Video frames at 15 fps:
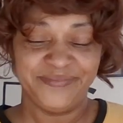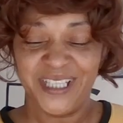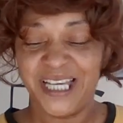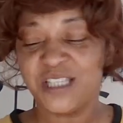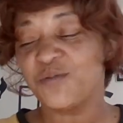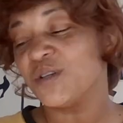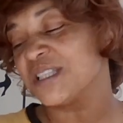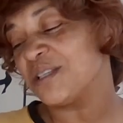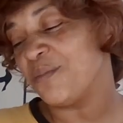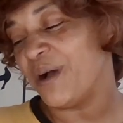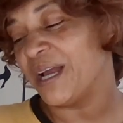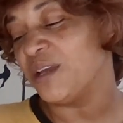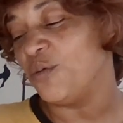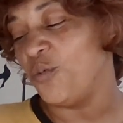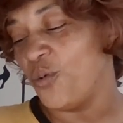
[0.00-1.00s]
That's what
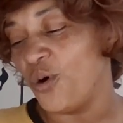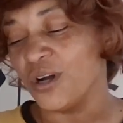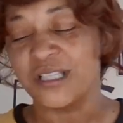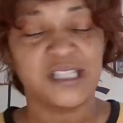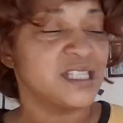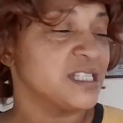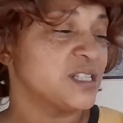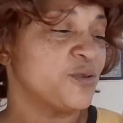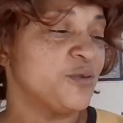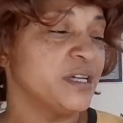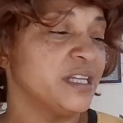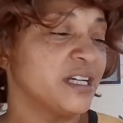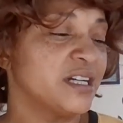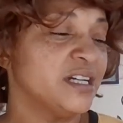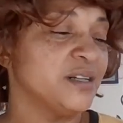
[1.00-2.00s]
somebody wants this
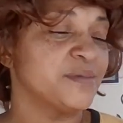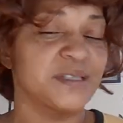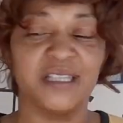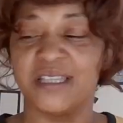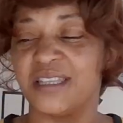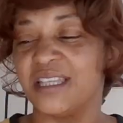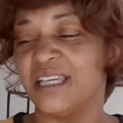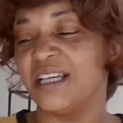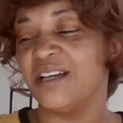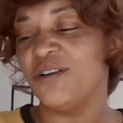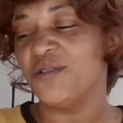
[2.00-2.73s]
Queen of Cups to think.